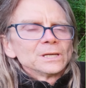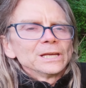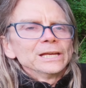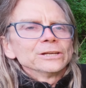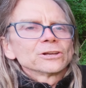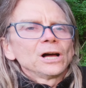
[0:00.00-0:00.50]

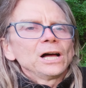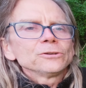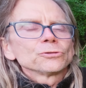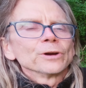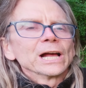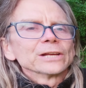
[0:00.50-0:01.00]
In
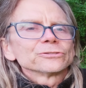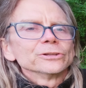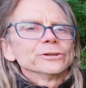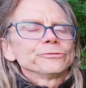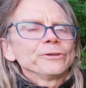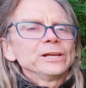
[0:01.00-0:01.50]
contrast, the
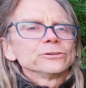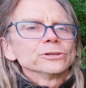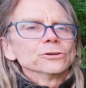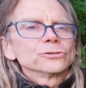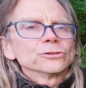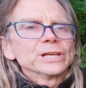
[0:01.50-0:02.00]
defender
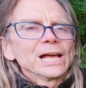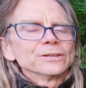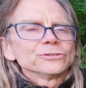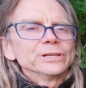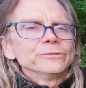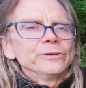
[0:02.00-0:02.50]
usually
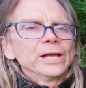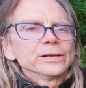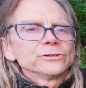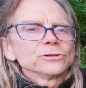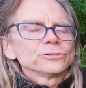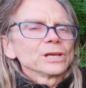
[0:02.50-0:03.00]
has the
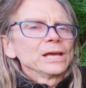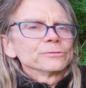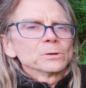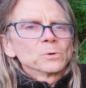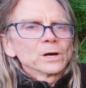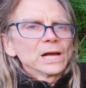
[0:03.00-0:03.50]
advantages
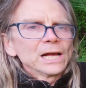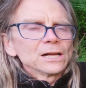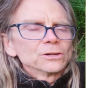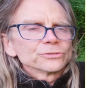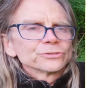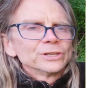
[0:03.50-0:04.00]
everywhere
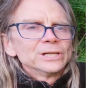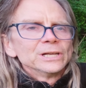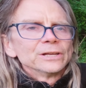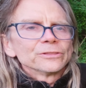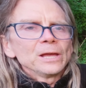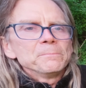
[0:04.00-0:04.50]
else.
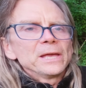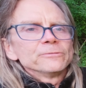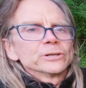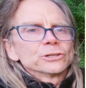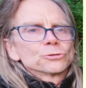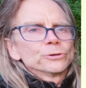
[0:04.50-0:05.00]
They may
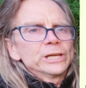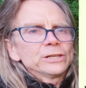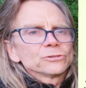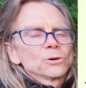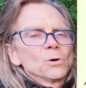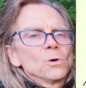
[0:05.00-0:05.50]

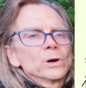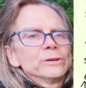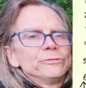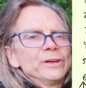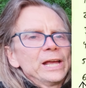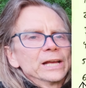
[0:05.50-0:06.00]
retreat or
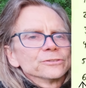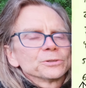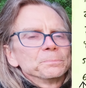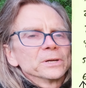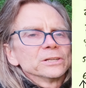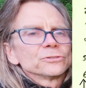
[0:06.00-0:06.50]
advance,
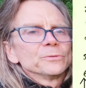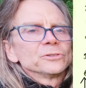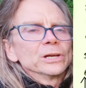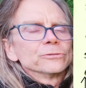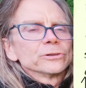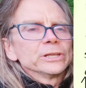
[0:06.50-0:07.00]
but it's
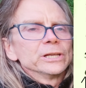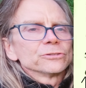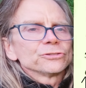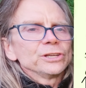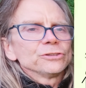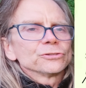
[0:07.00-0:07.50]
generally a
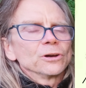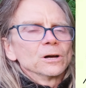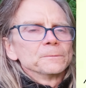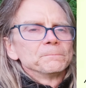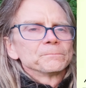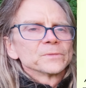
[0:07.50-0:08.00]
seesaw.
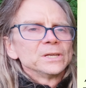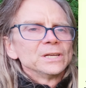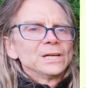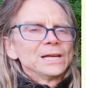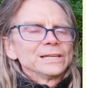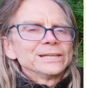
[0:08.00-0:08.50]

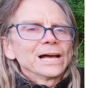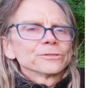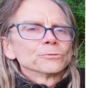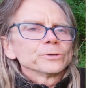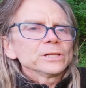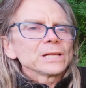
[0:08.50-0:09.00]
Now,
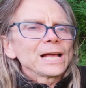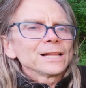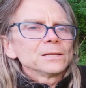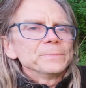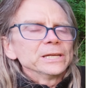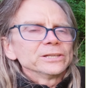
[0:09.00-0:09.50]
the real
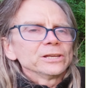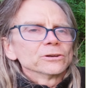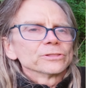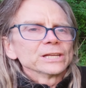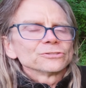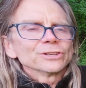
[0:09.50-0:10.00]
element
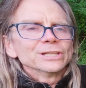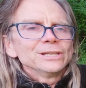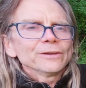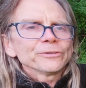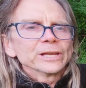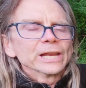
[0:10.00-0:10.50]
here that's
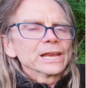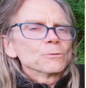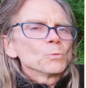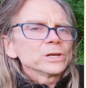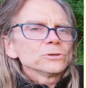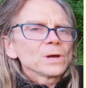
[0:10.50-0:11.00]
significant,
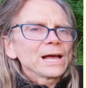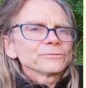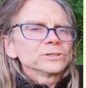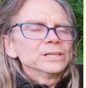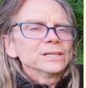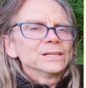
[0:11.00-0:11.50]
and what you have
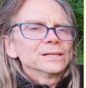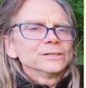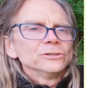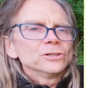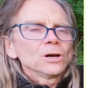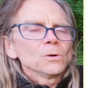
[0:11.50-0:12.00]
to
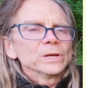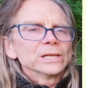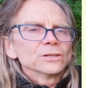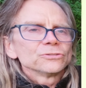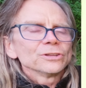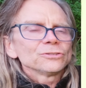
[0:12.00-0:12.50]
know,
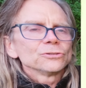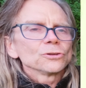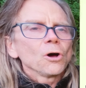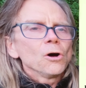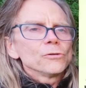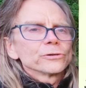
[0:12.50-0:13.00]
is this is
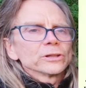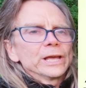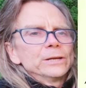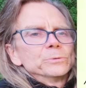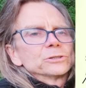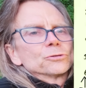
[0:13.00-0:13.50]

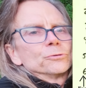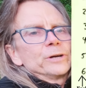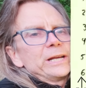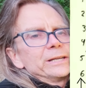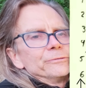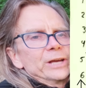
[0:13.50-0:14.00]
overlaid with
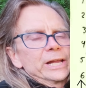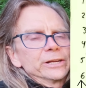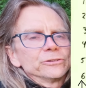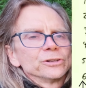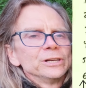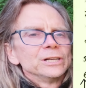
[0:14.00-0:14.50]
terrain
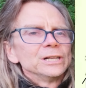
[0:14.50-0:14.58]
advantage,